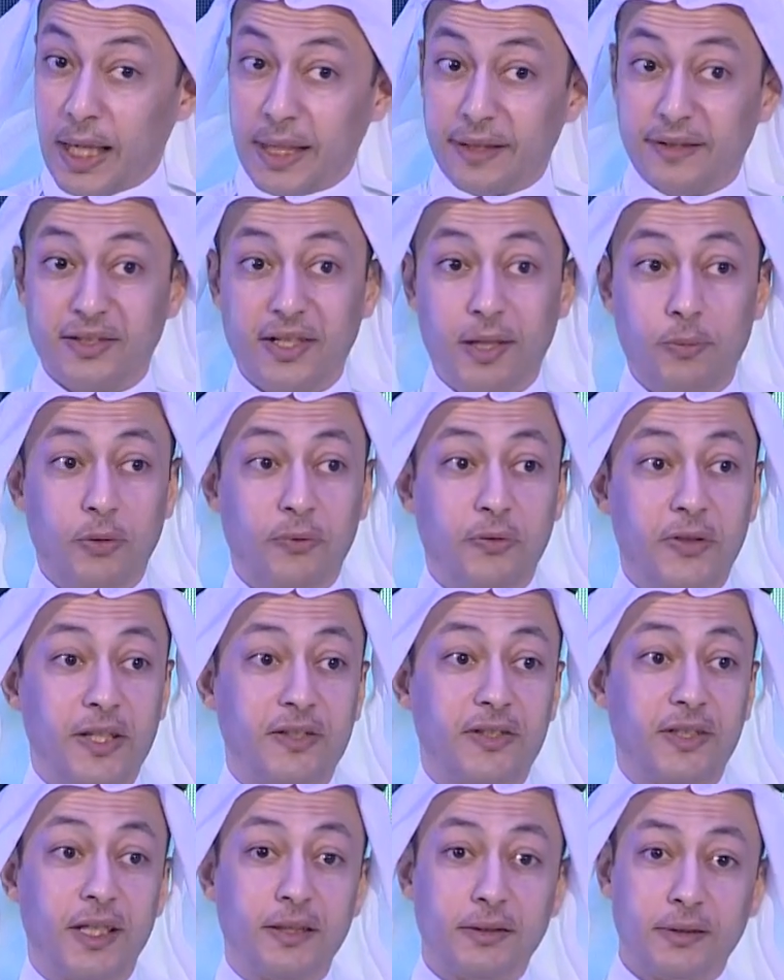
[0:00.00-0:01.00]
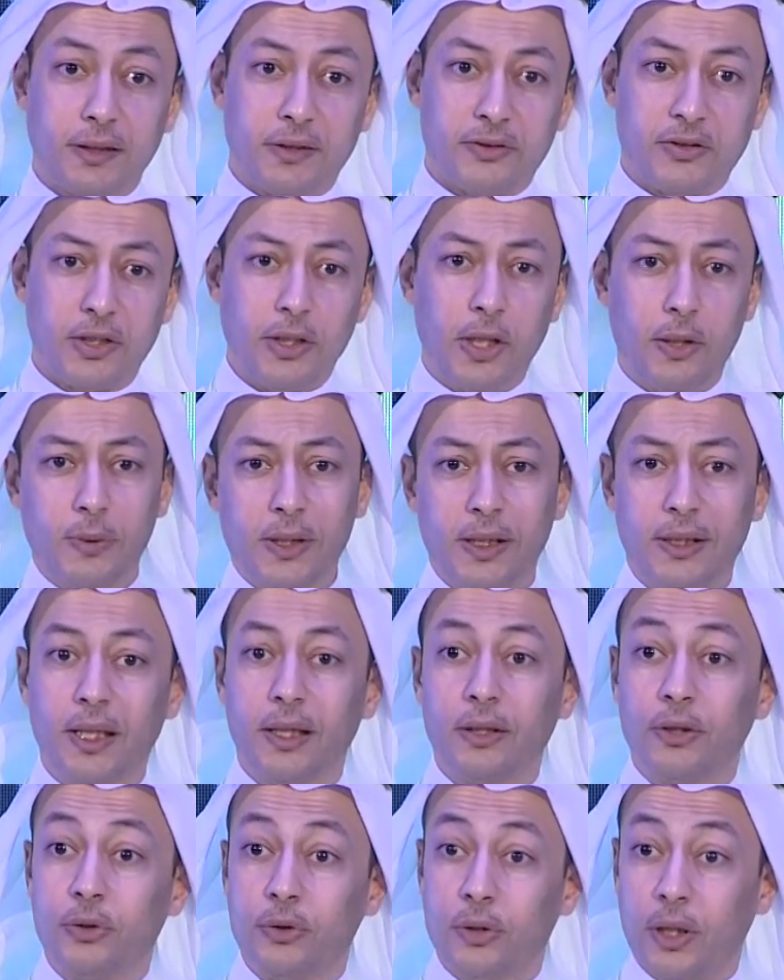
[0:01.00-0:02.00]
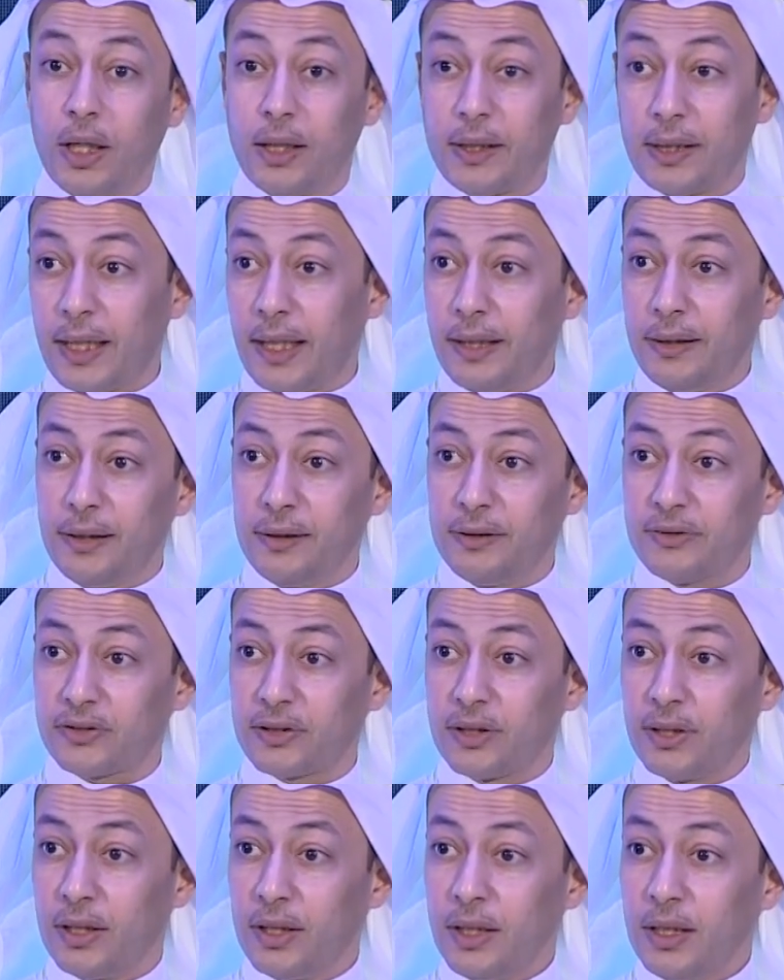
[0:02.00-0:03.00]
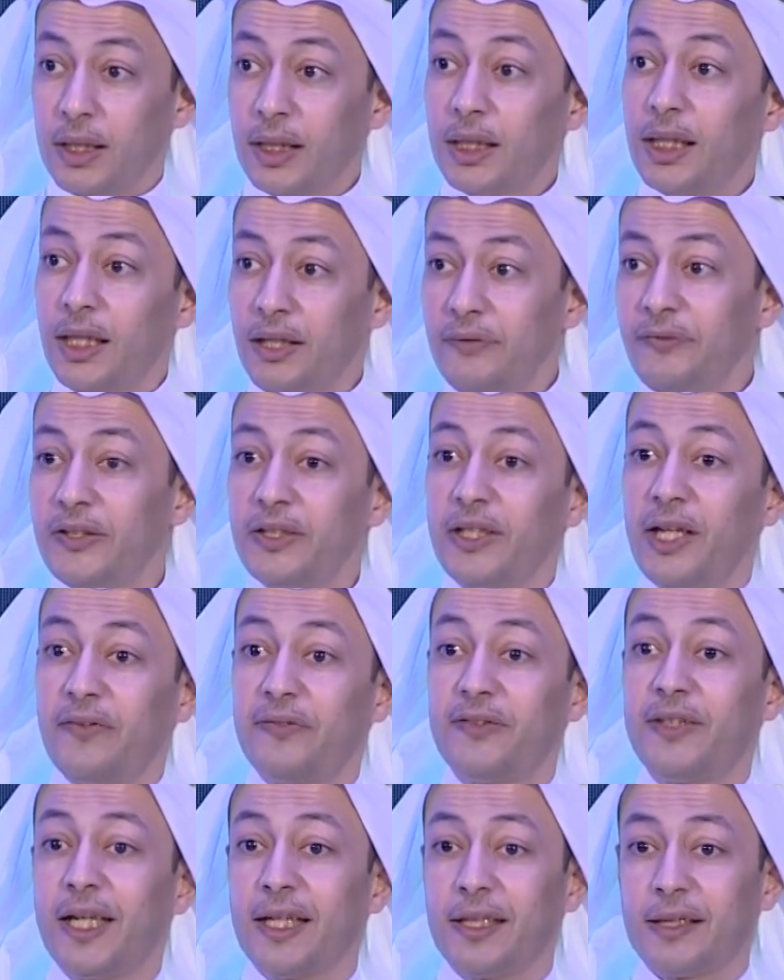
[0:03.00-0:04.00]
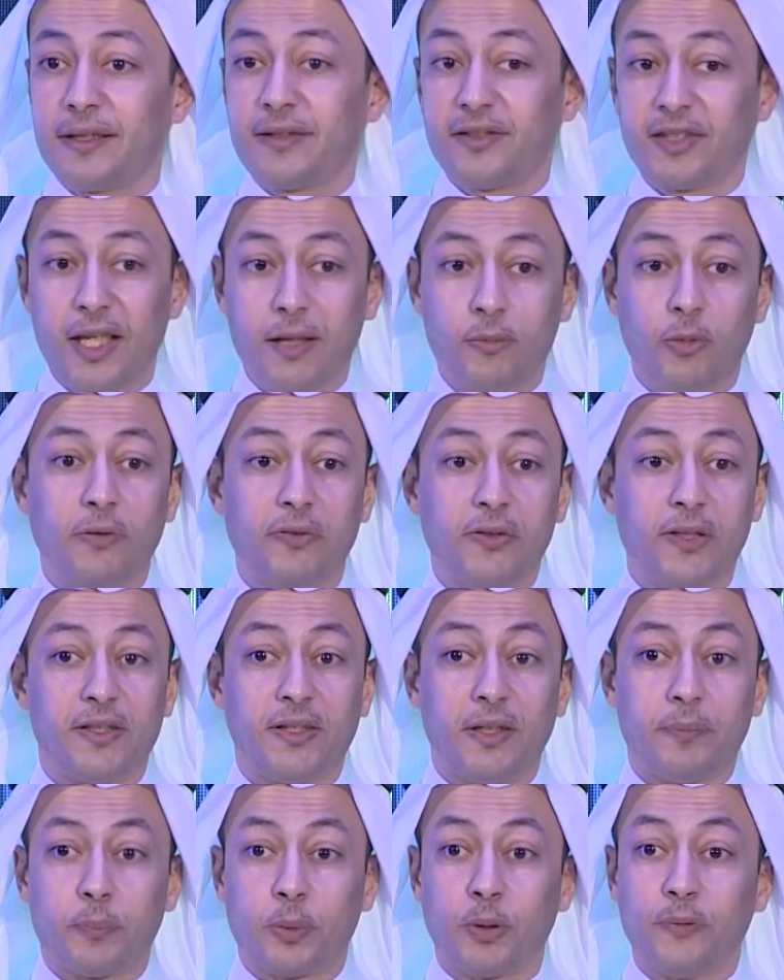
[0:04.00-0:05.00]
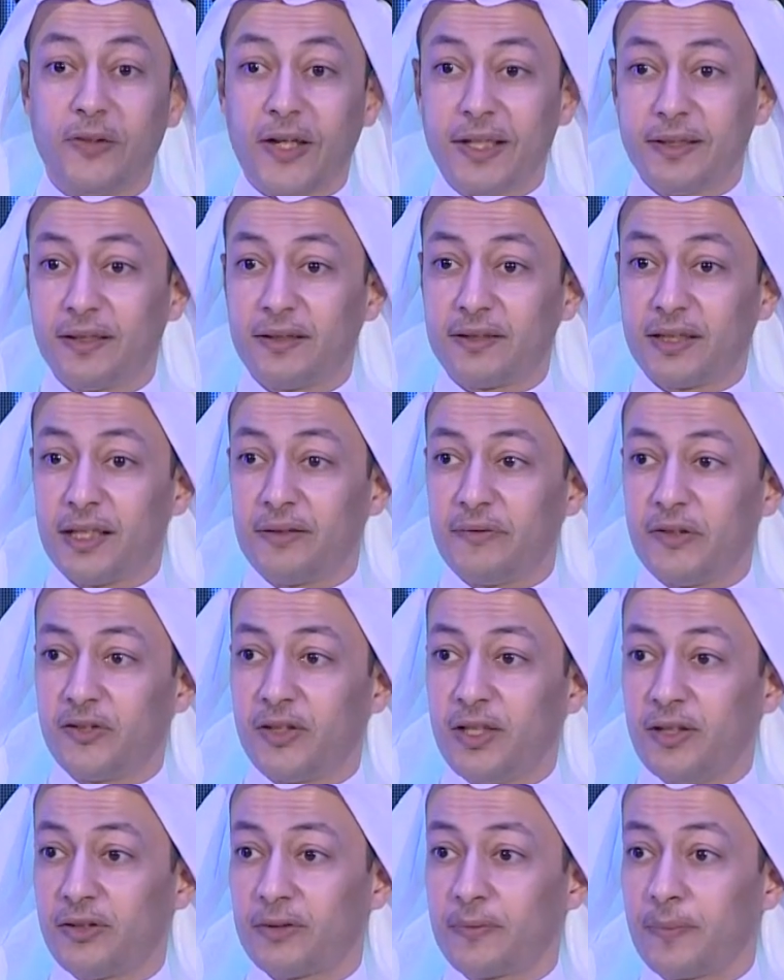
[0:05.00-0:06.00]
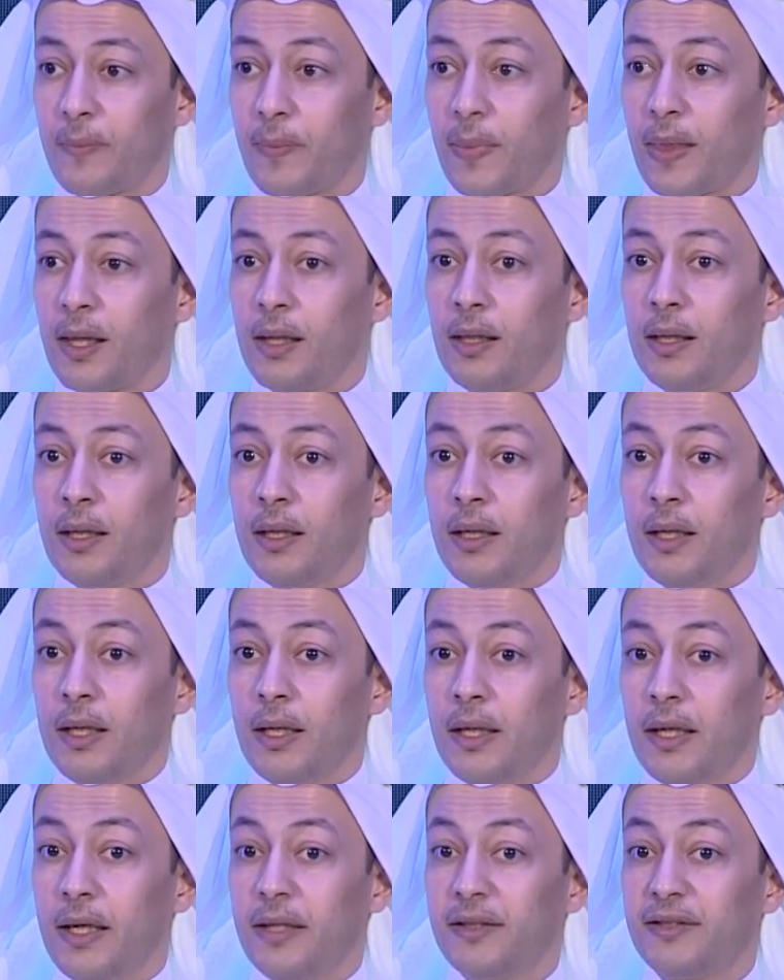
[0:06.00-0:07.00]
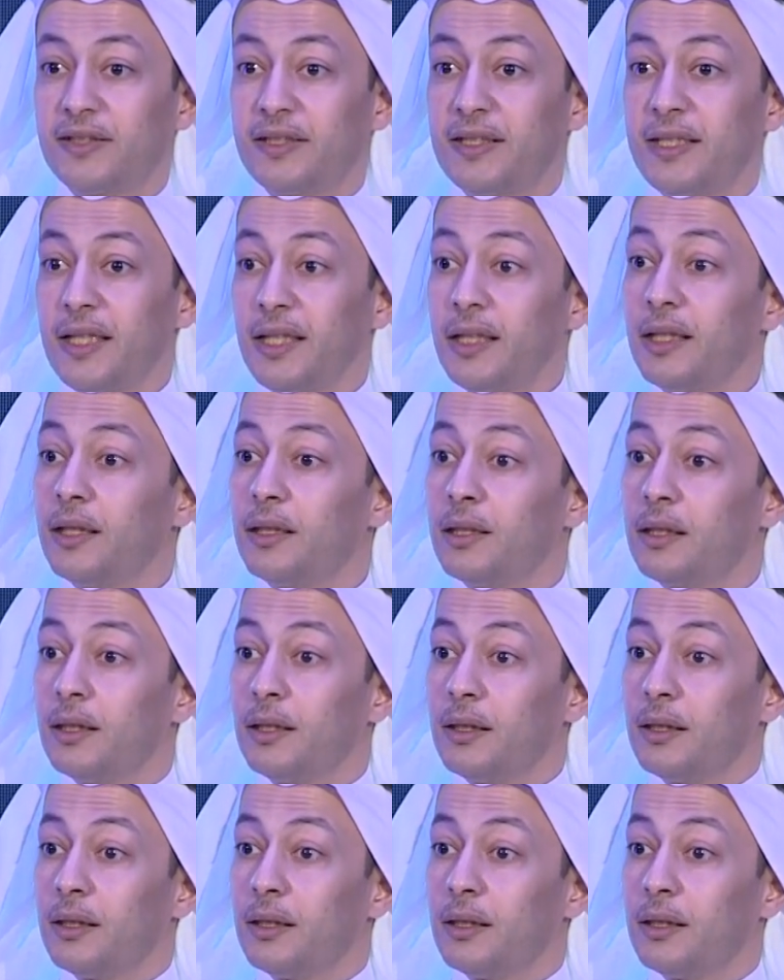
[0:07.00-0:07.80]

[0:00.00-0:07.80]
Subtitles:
and some of these countries lower than the others, even if they are the same of the provided services, is the